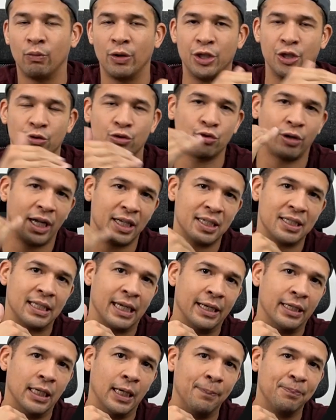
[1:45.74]
when you try to
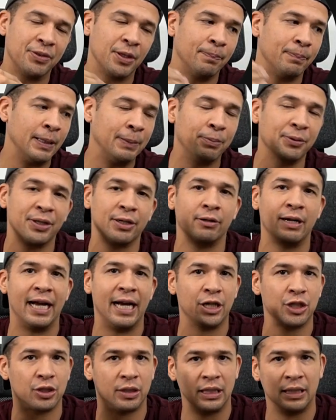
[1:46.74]
sign up, the people that are
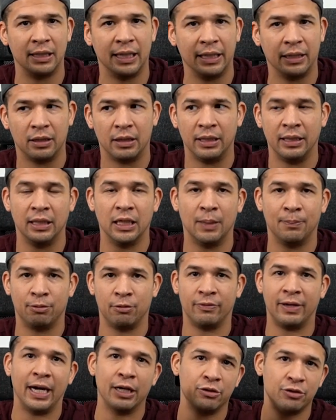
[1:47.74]
actually like the
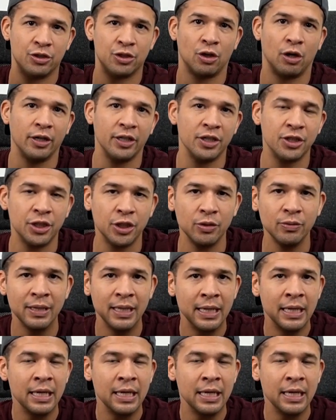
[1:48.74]
providers and talking to you,